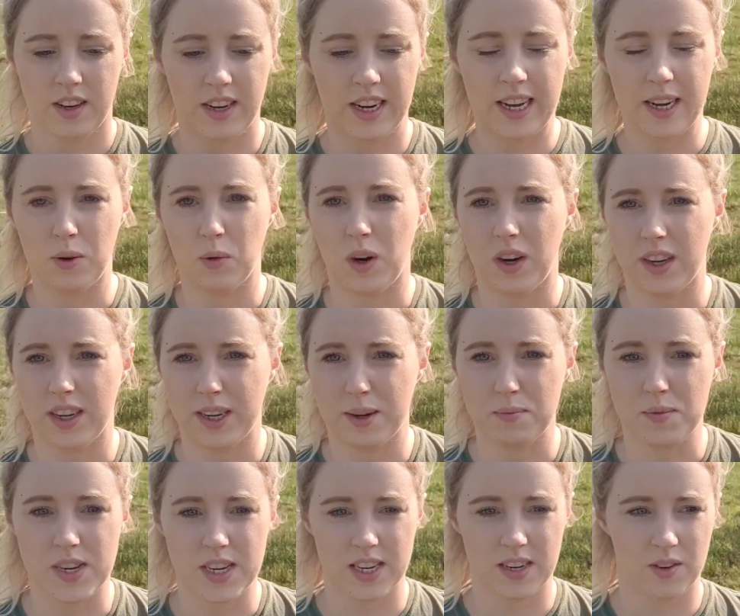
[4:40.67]
Now I
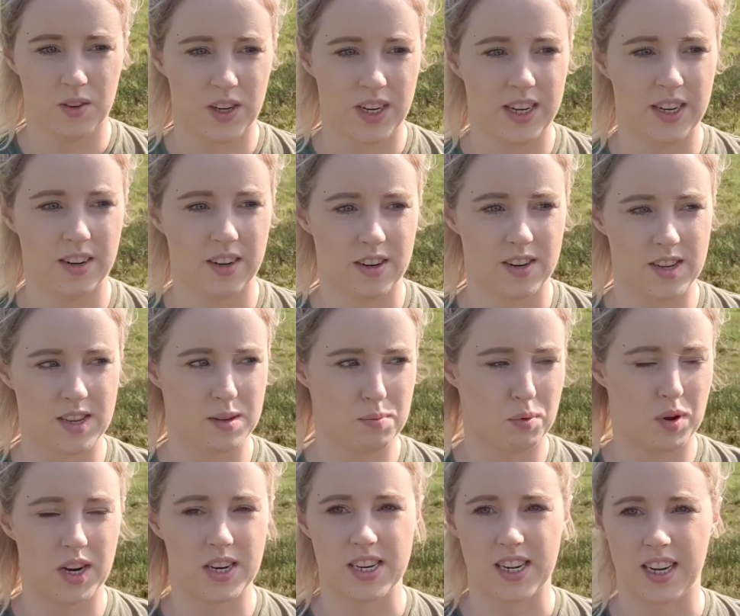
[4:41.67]
am down here
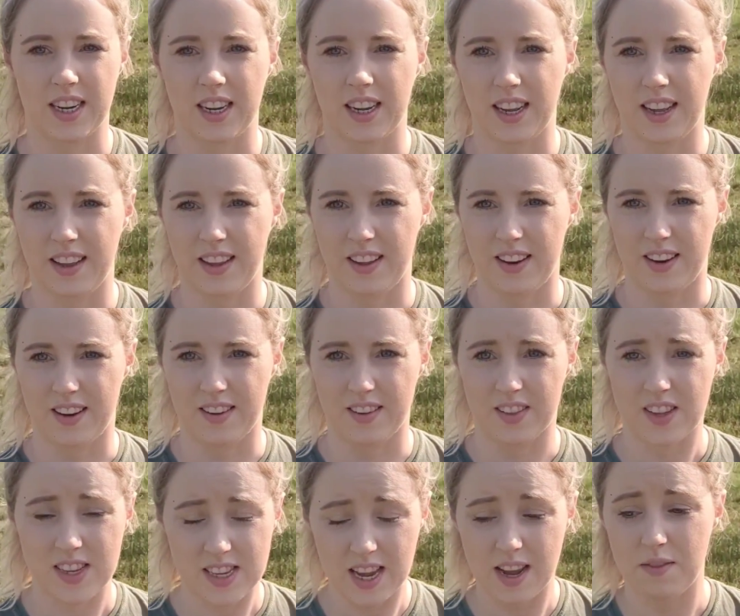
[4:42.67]
spreading in
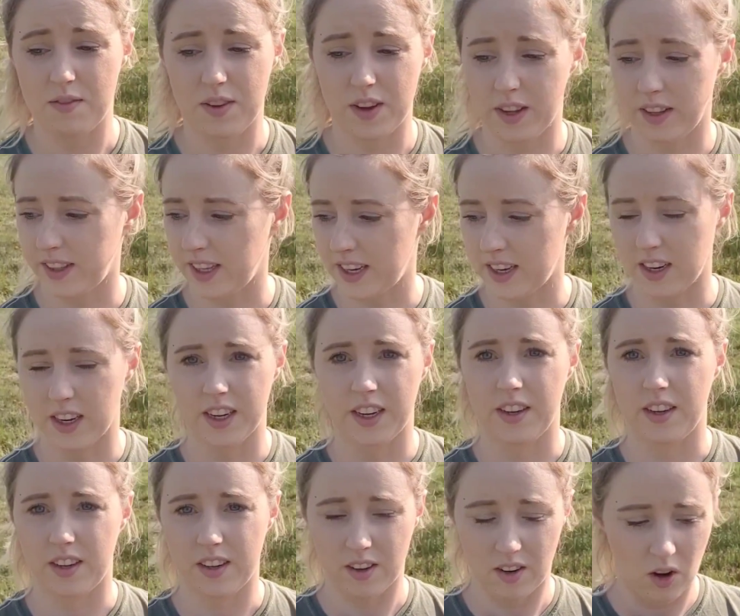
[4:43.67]
the same field that
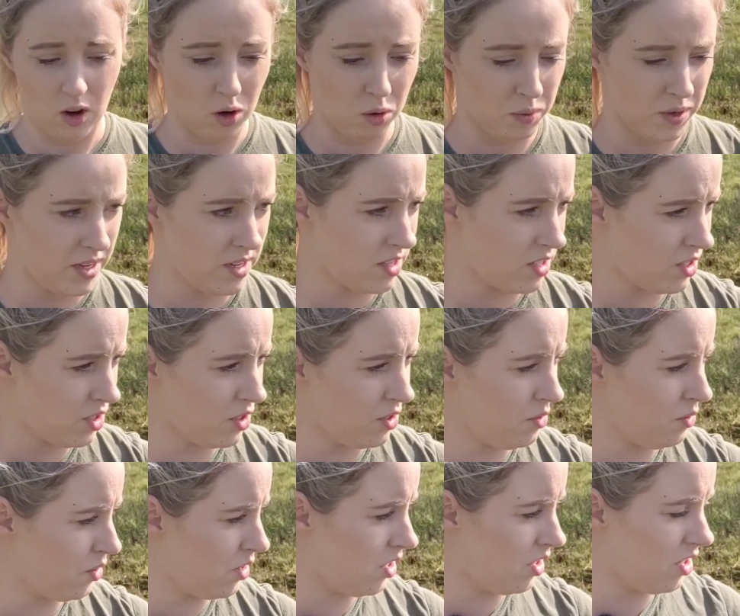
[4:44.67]
I always
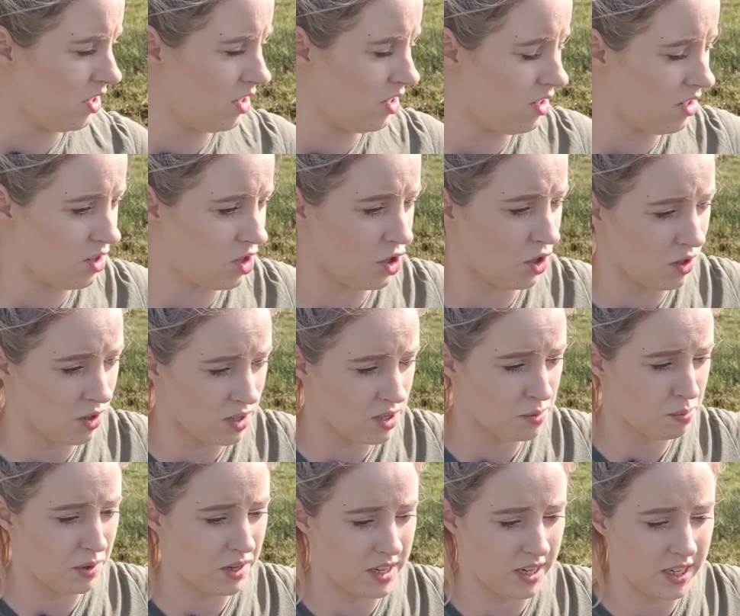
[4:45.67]
do the dung
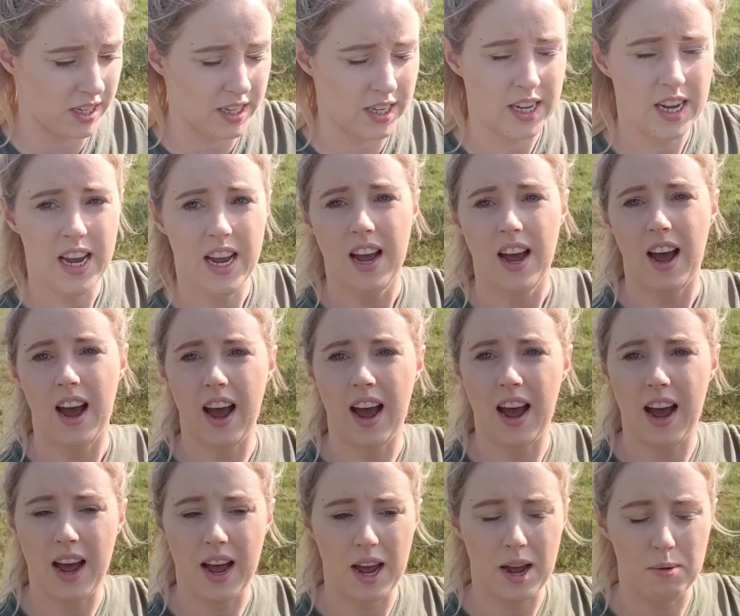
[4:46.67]
spreading
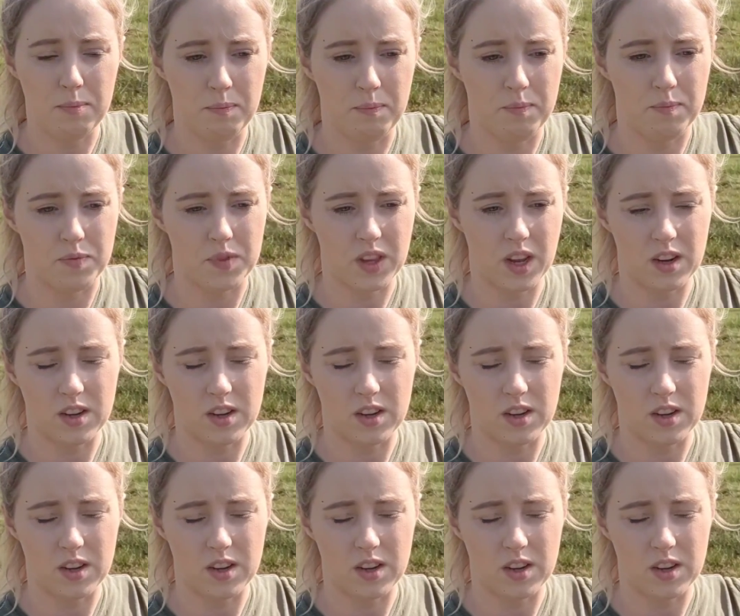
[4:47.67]
in.